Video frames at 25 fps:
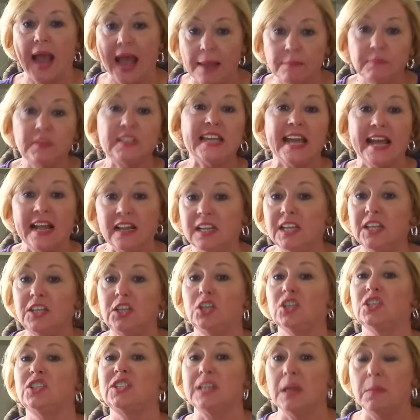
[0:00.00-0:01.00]
I'm telling
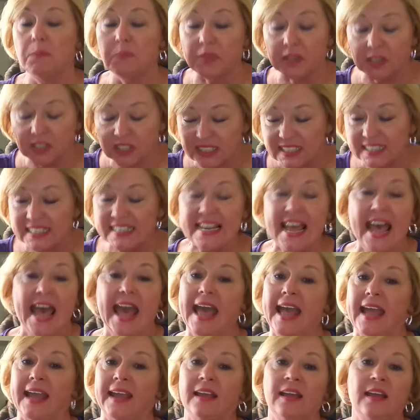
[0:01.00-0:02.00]
you something
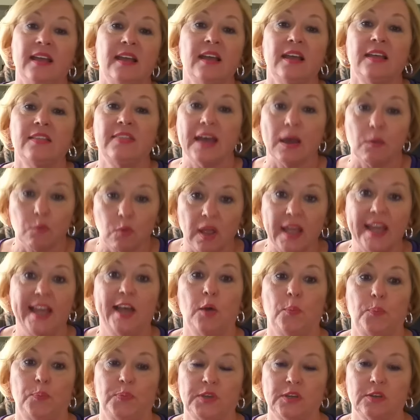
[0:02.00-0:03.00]
today that will
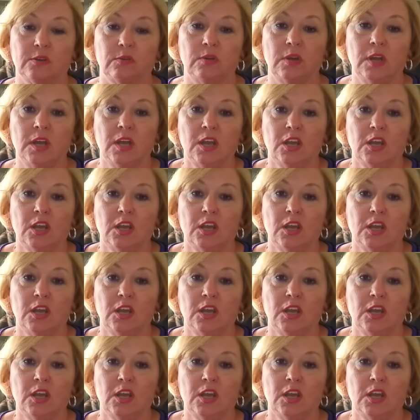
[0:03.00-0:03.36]
help you.